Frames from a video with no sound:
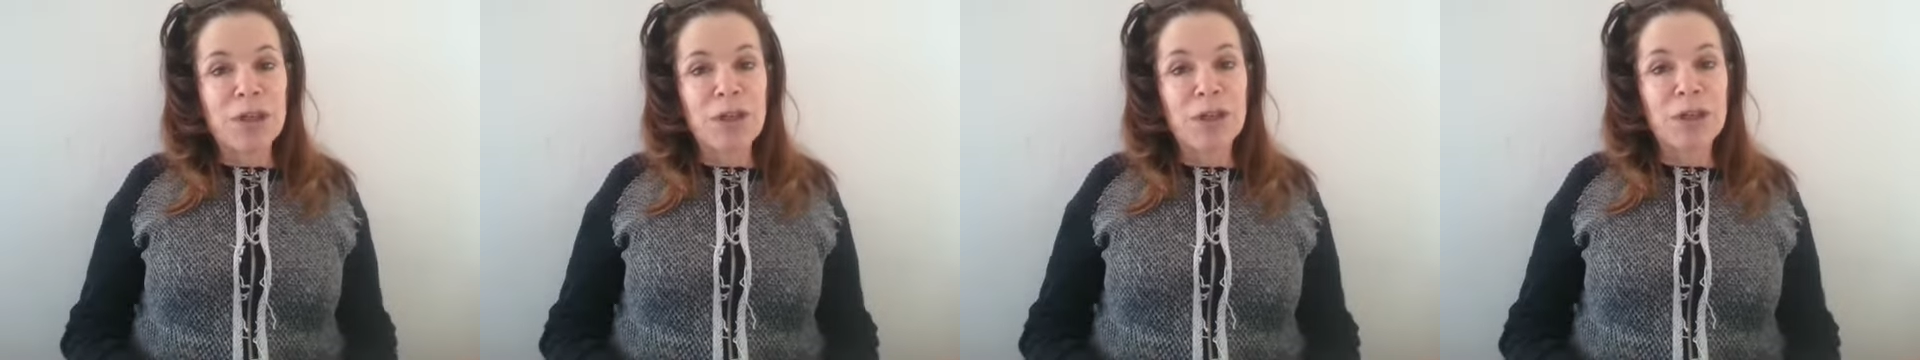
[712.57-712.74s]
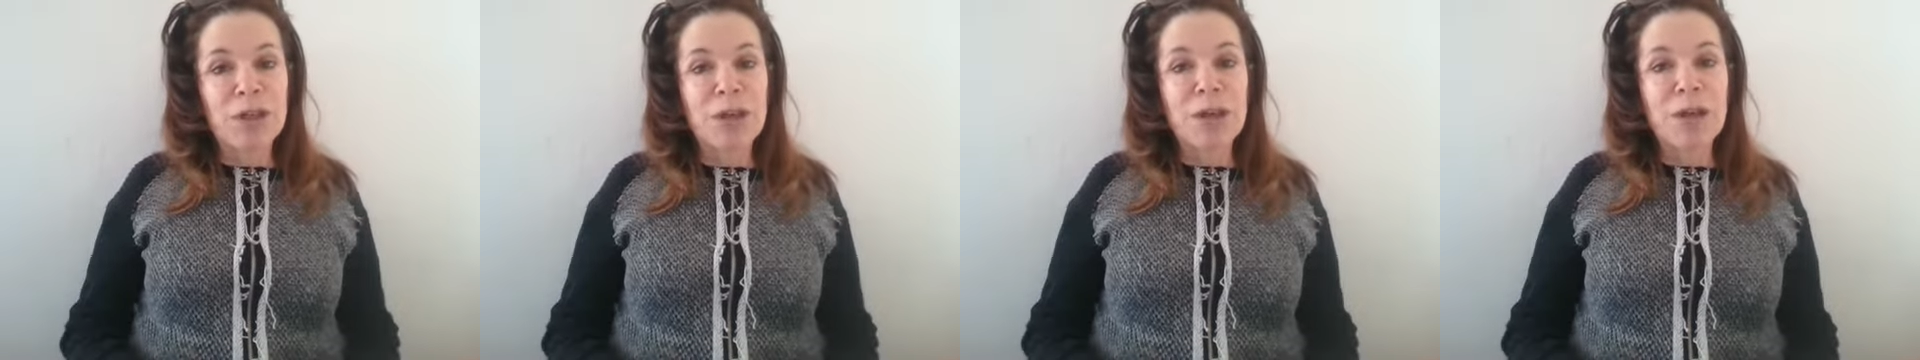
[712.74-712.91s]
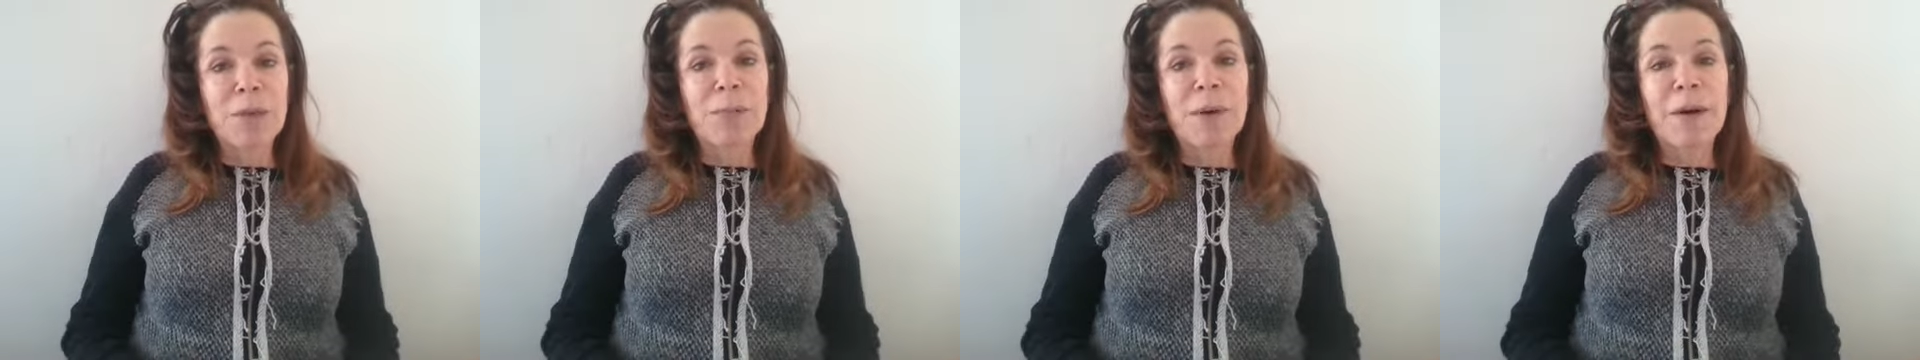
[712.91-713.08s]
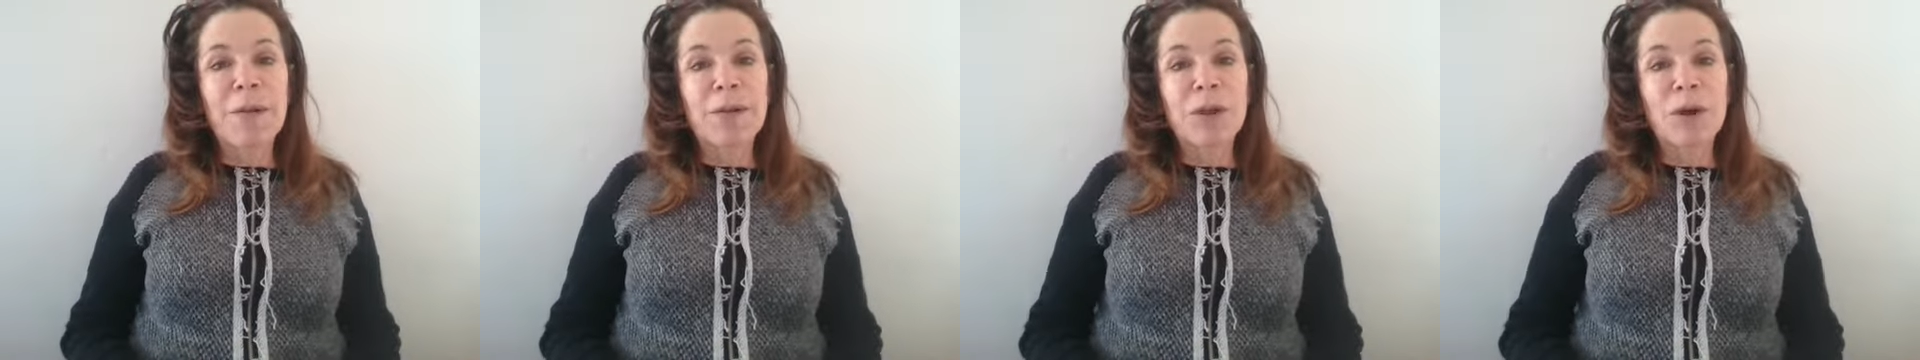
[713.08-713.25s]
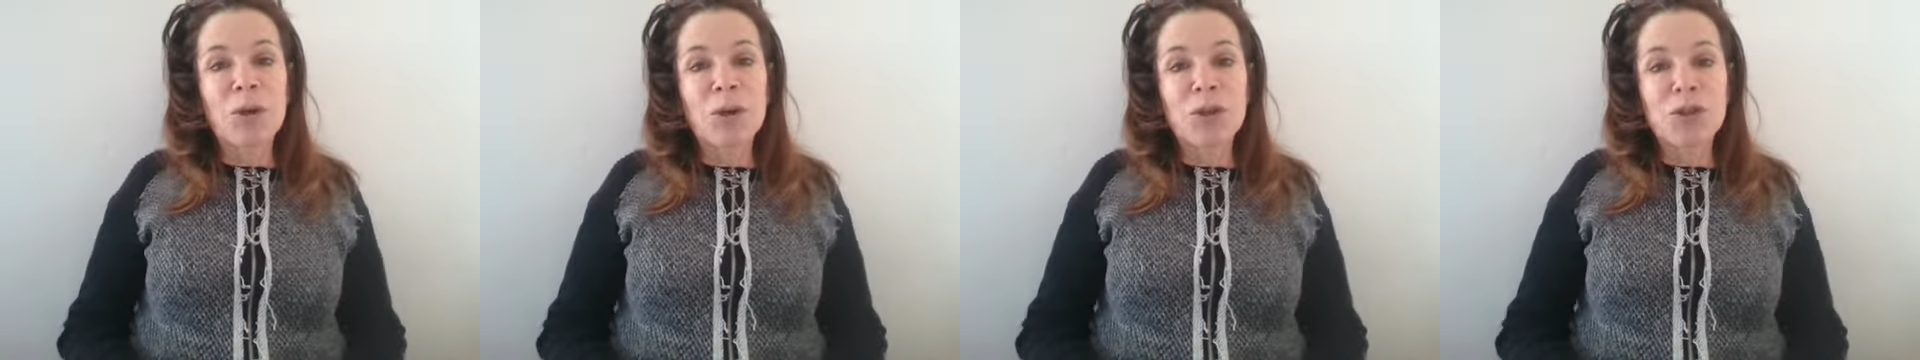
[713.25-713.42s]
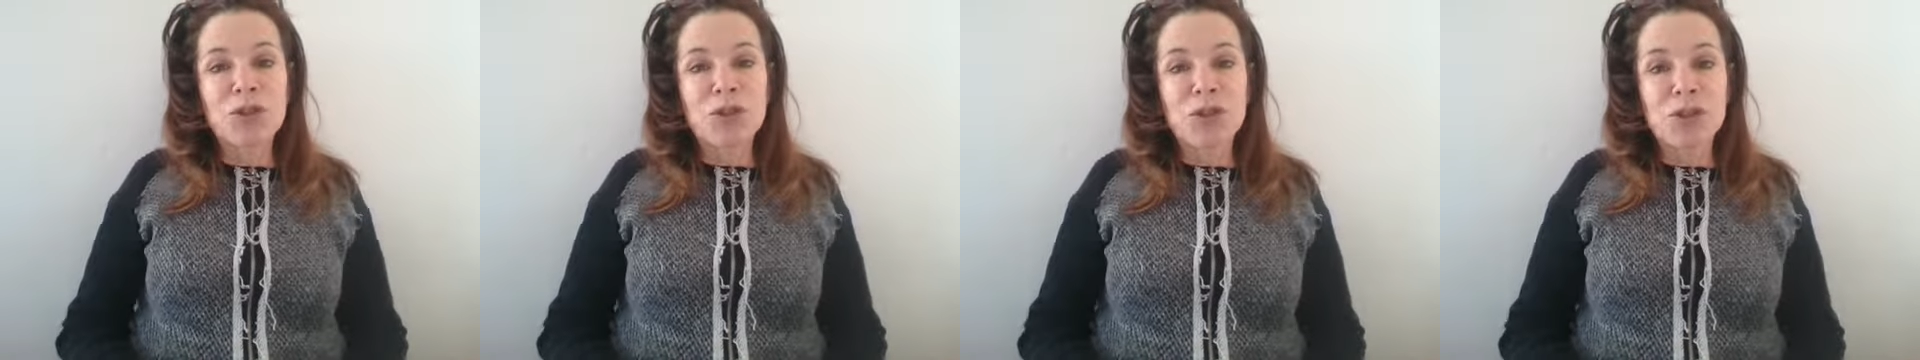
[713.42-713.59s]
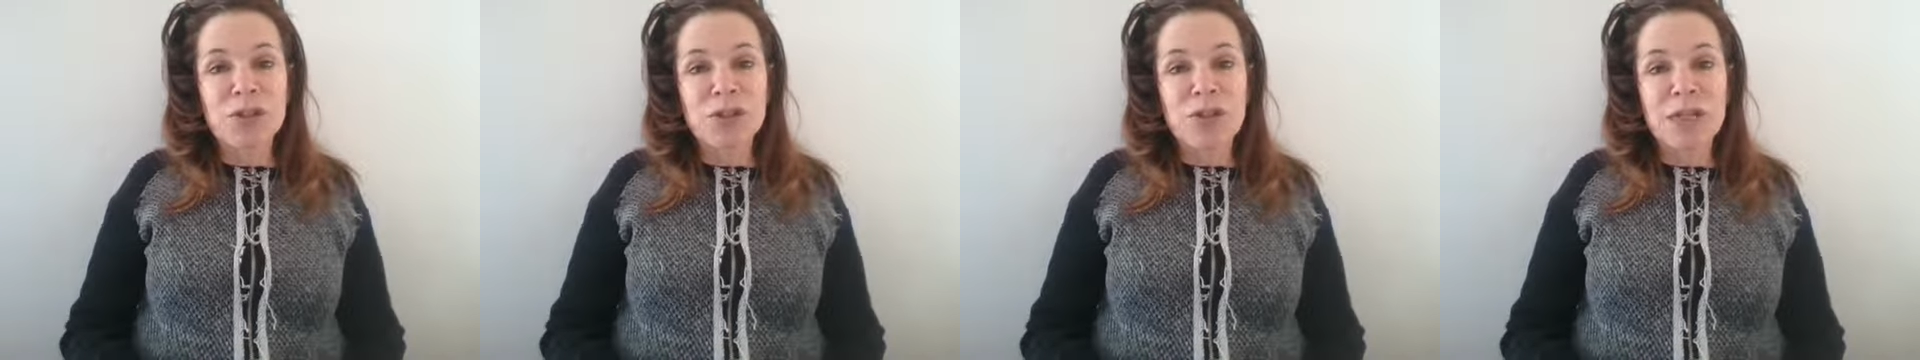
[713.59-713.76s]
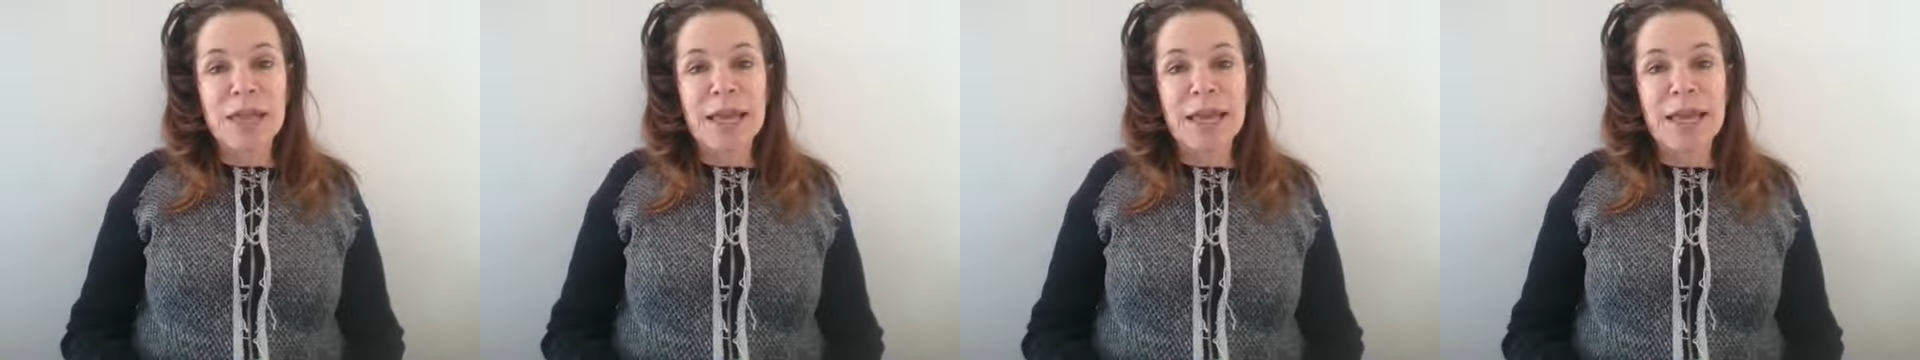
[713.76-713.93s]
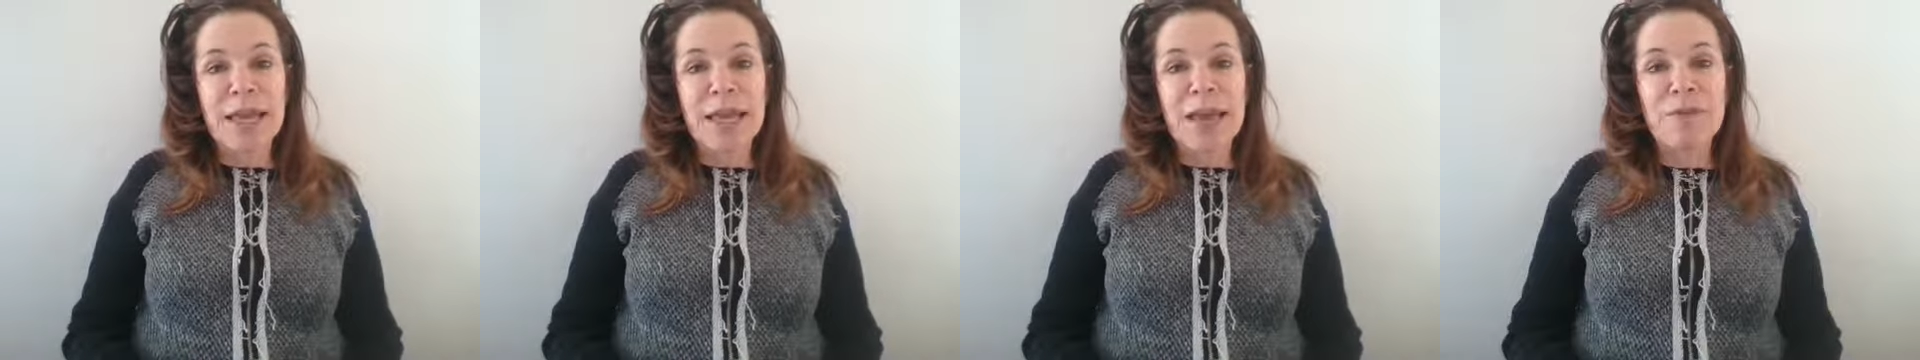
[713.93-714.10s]
think about the questions that
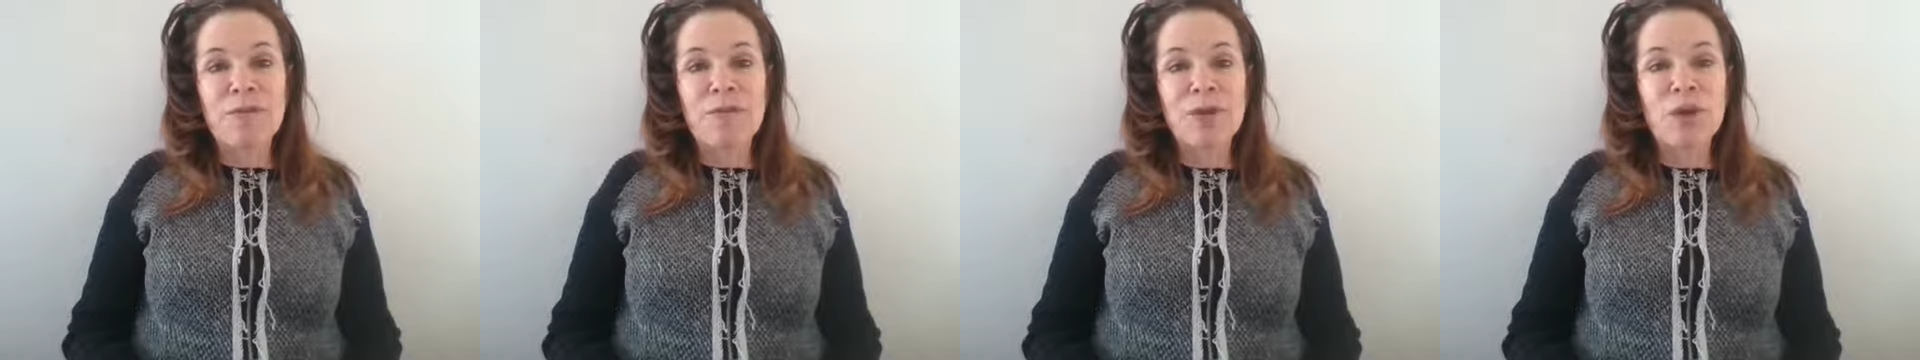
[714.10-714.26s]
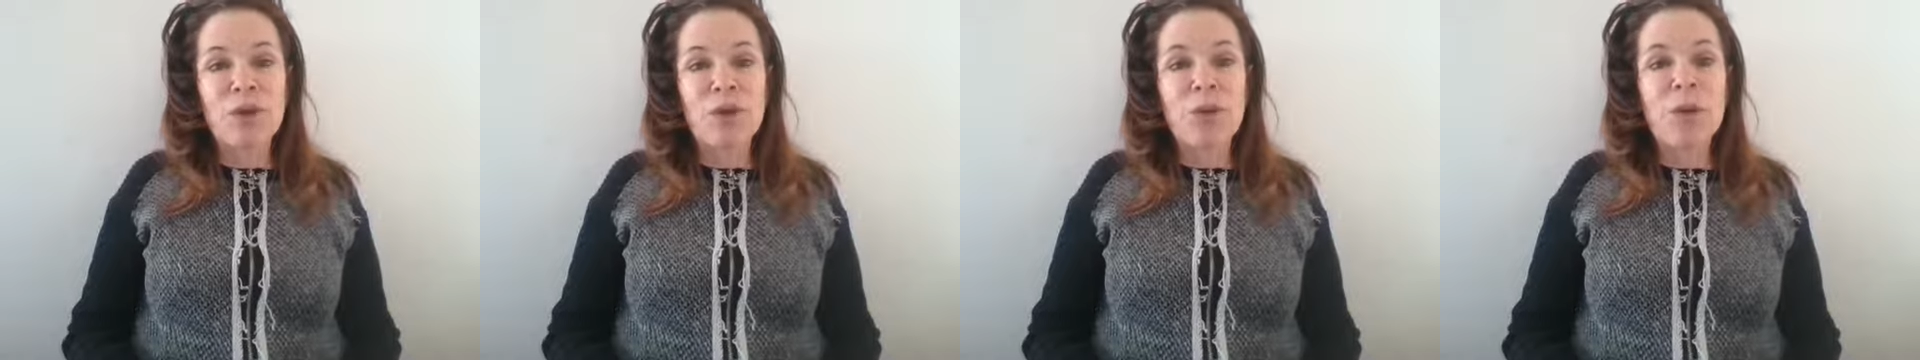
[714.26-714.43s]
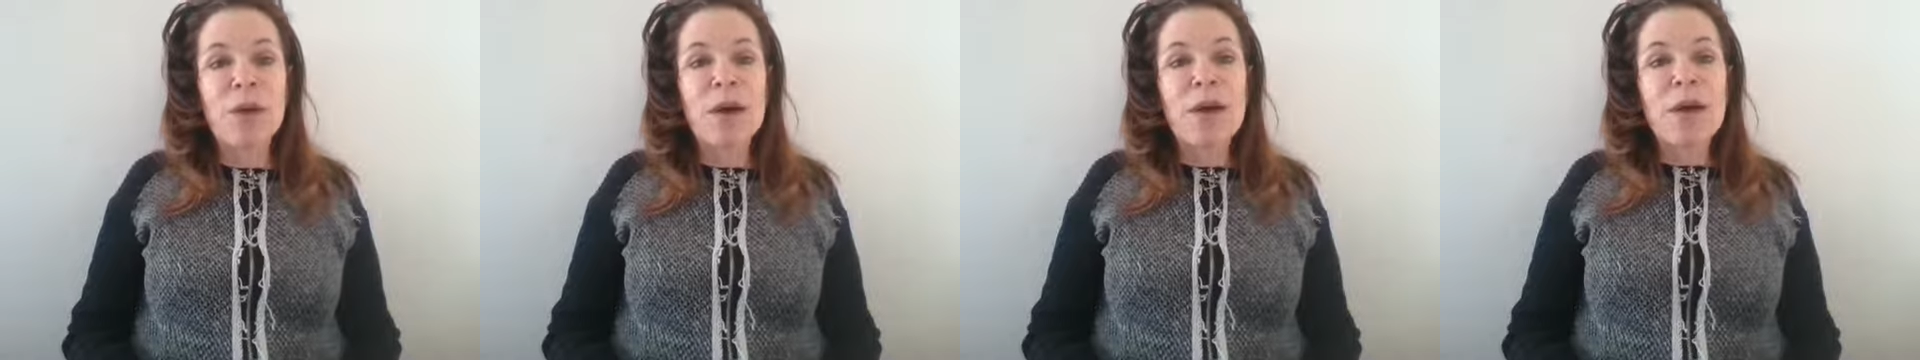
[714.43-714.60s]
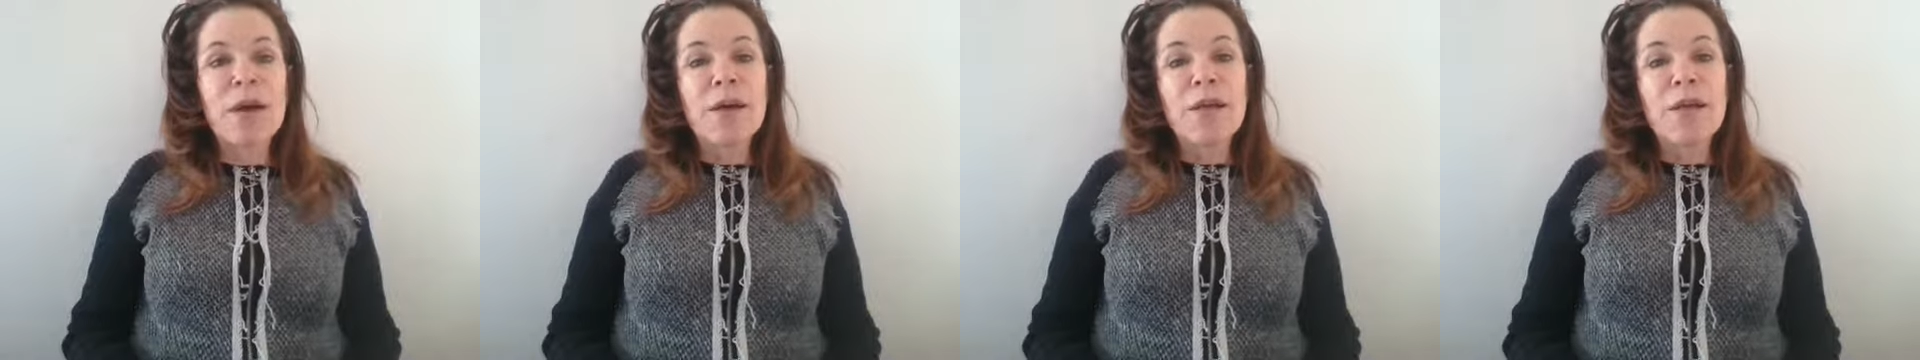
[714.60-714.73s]
I gave you,